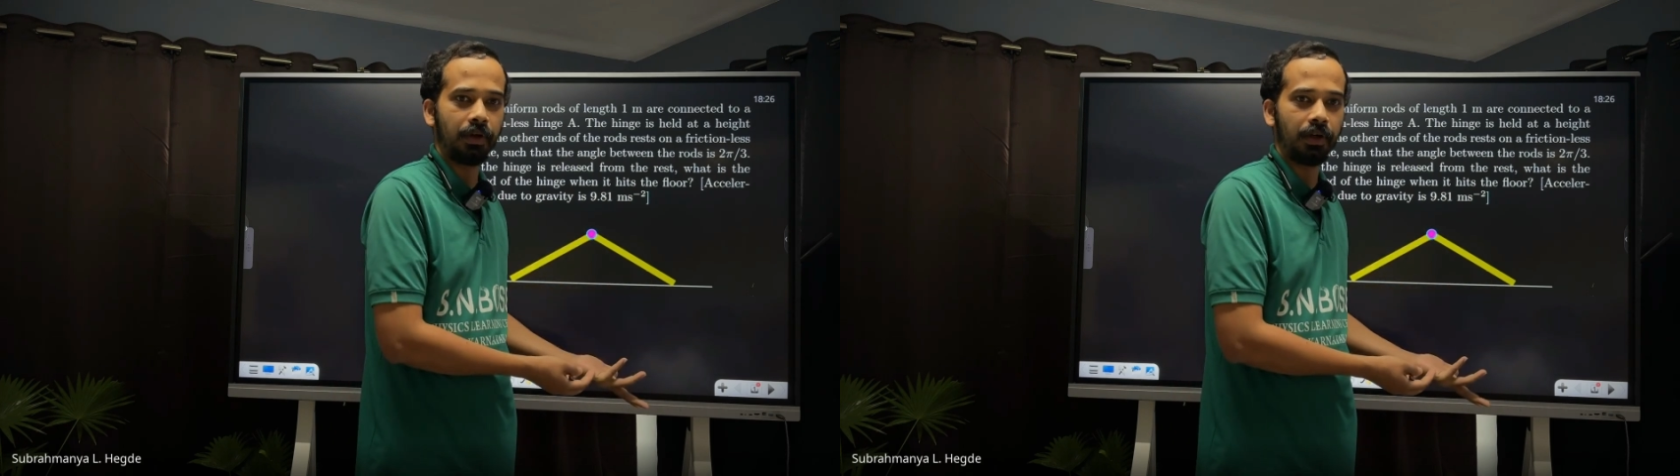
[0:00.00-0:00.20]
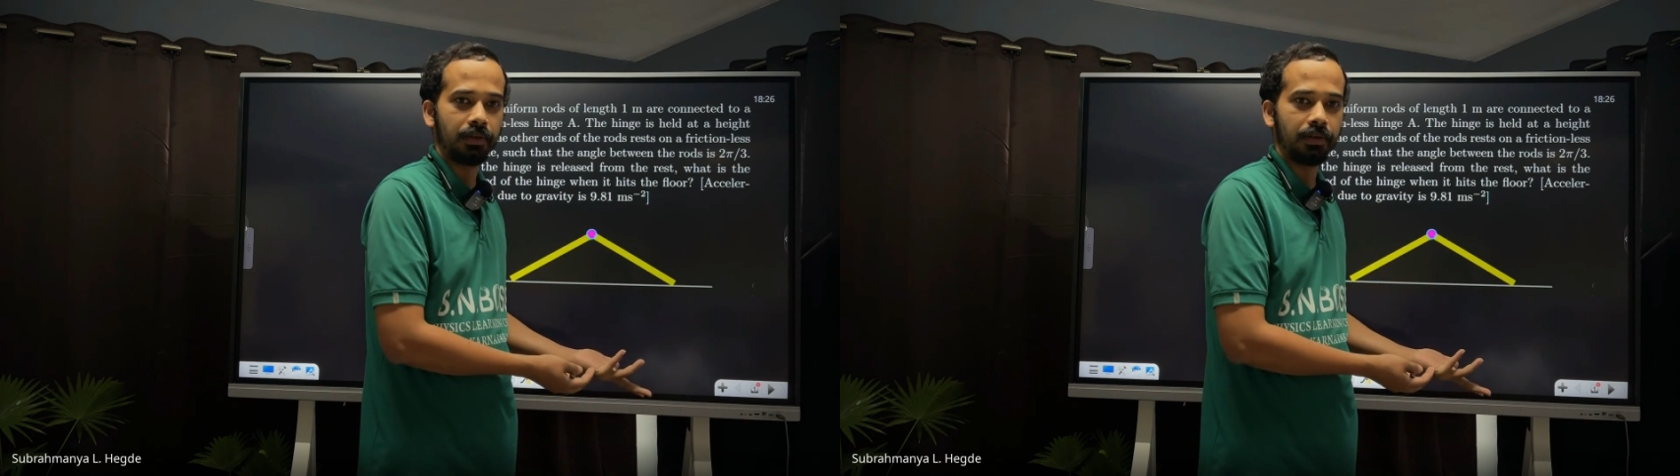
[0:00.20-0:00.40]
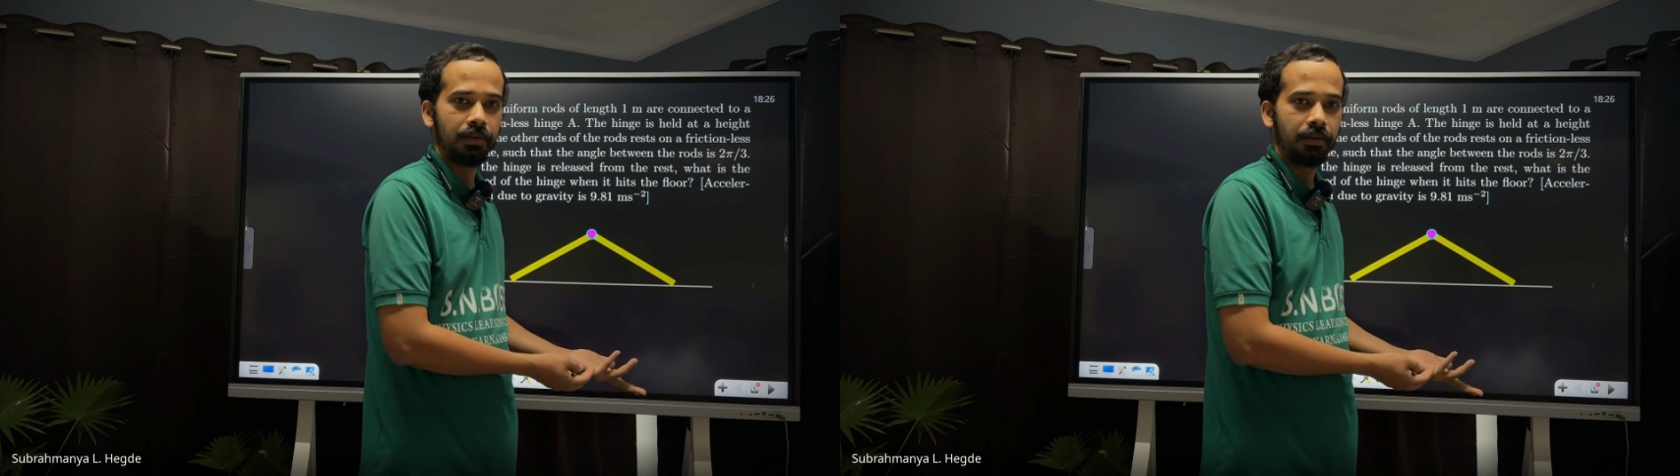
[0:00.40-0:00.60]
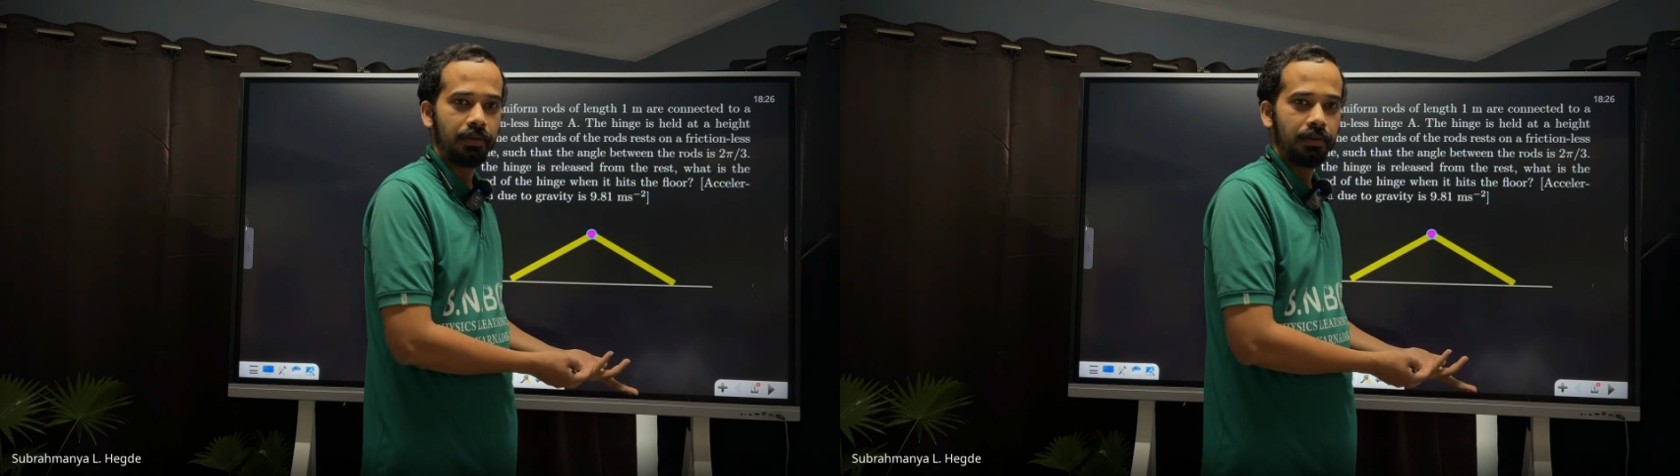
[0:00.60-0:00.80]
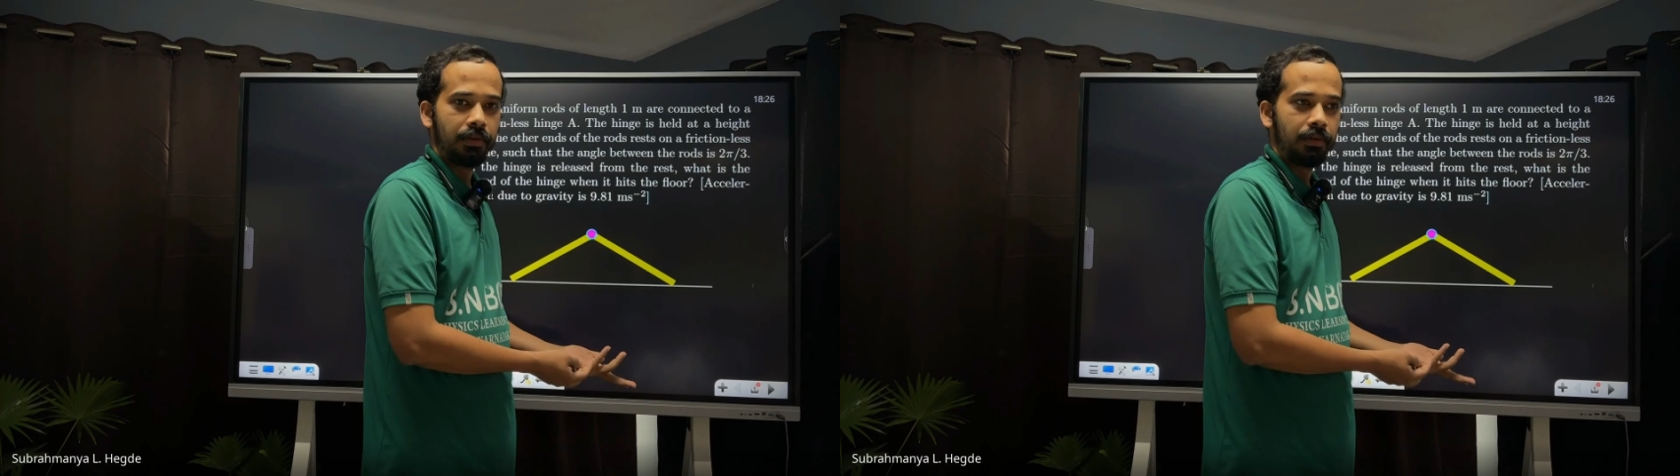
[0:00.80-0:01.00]
hall
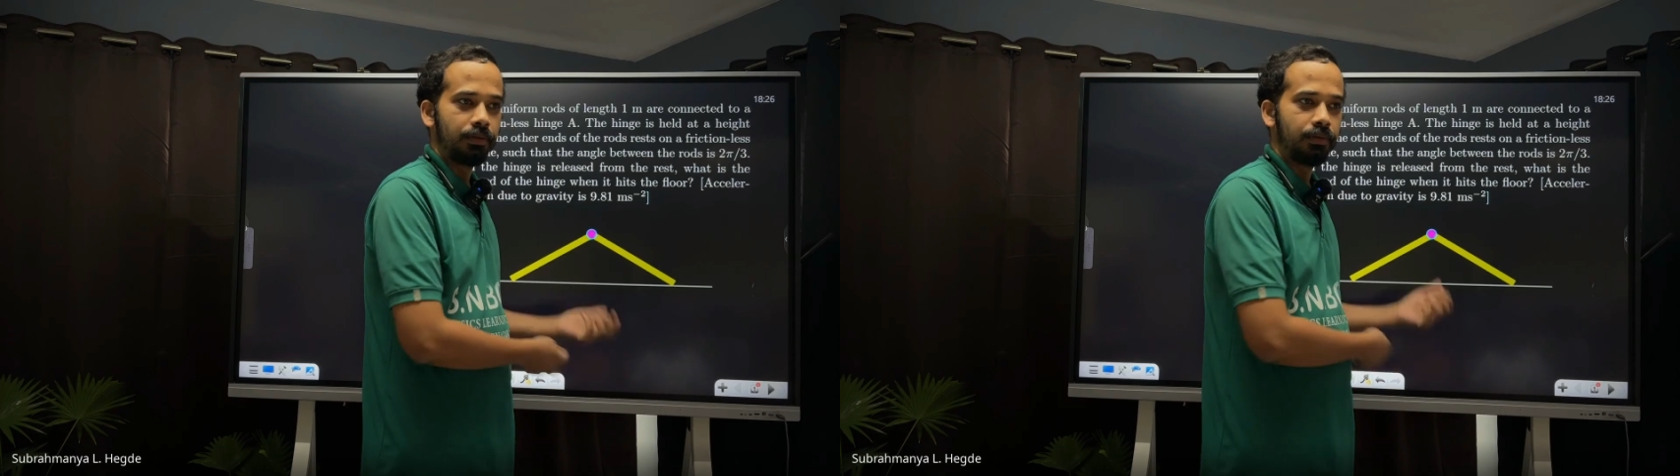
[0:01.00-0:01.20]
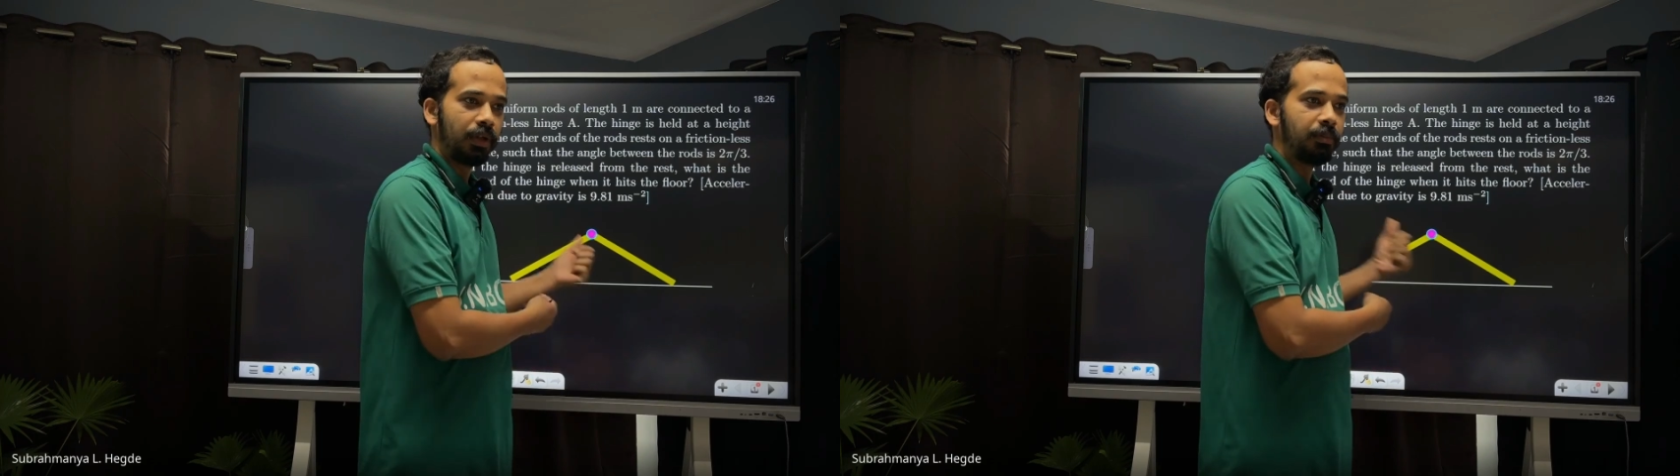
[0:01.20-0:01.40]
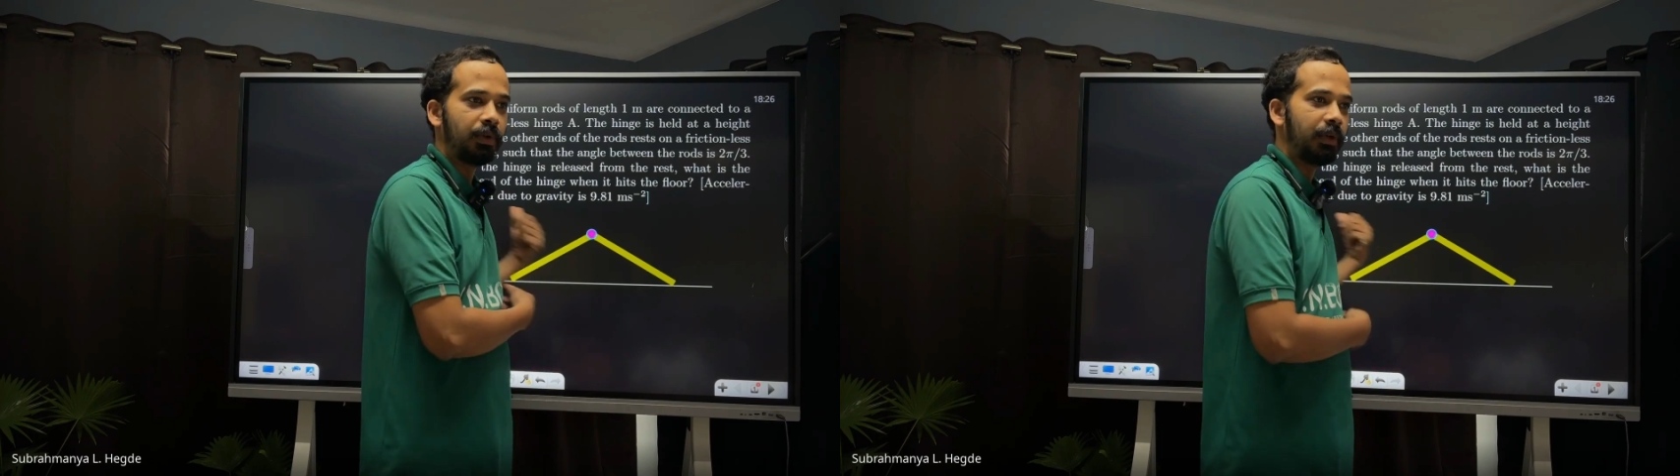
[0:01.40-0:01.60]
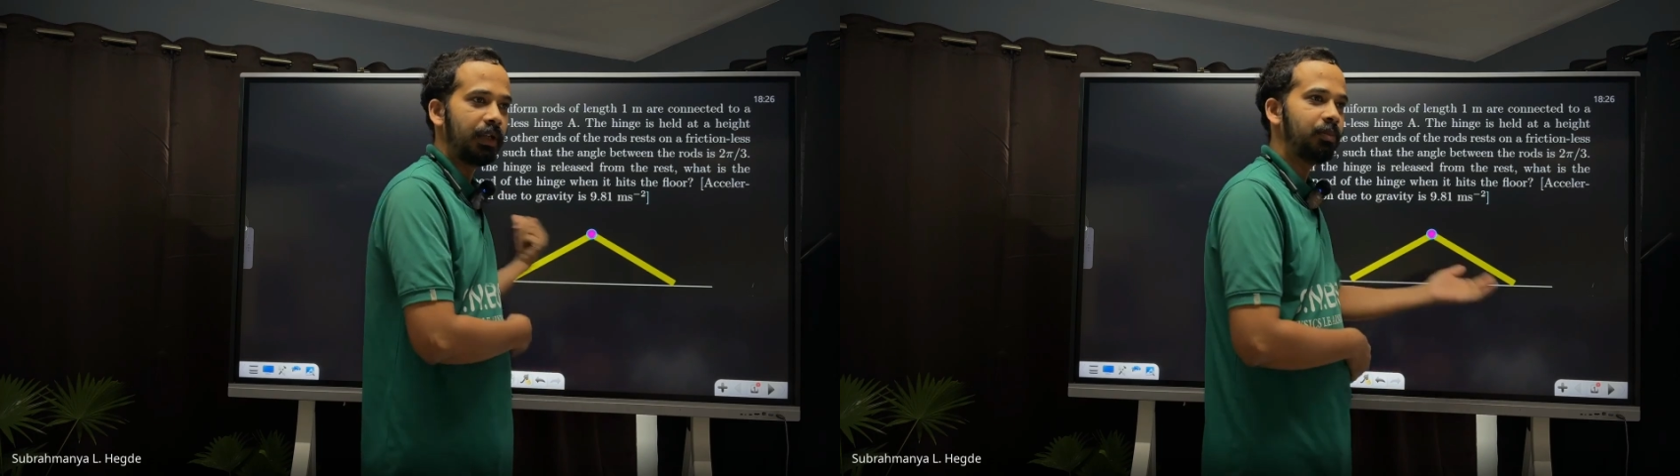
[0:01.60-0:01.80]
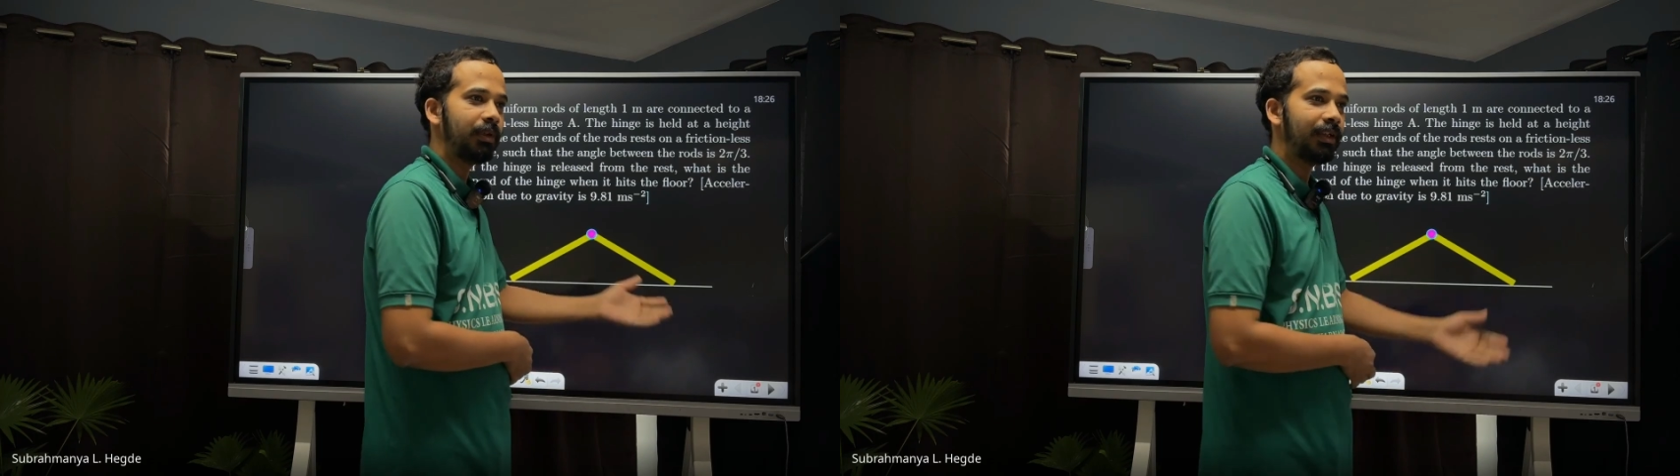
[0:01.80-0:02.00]
to somehow
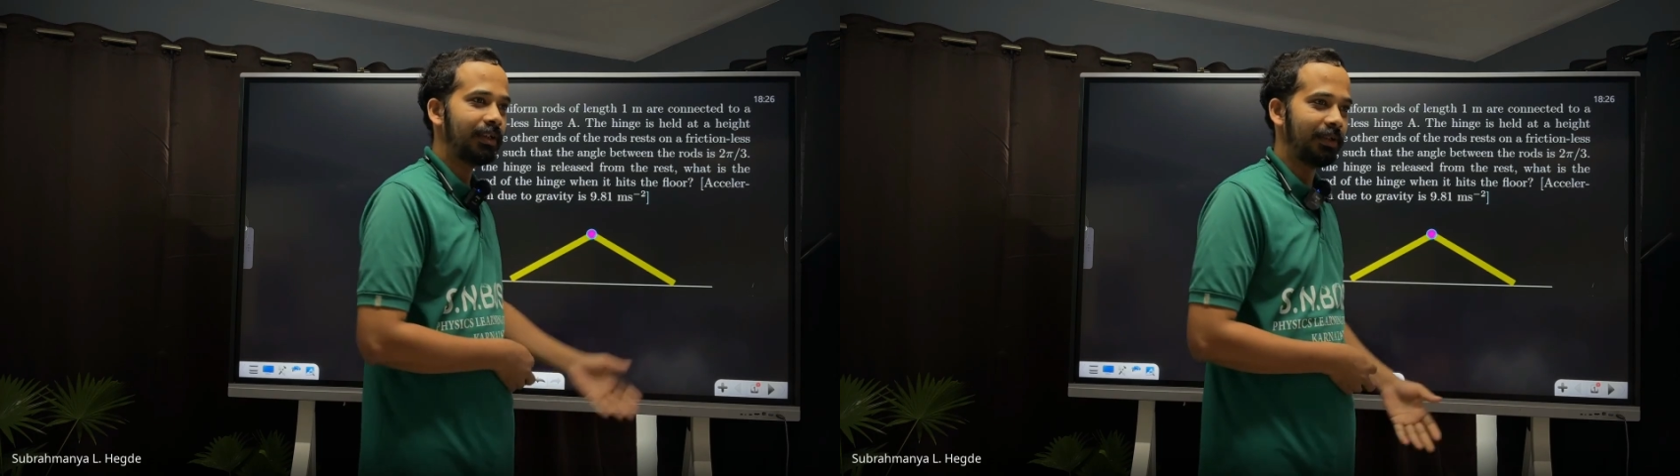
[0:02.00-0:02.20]
manipulate.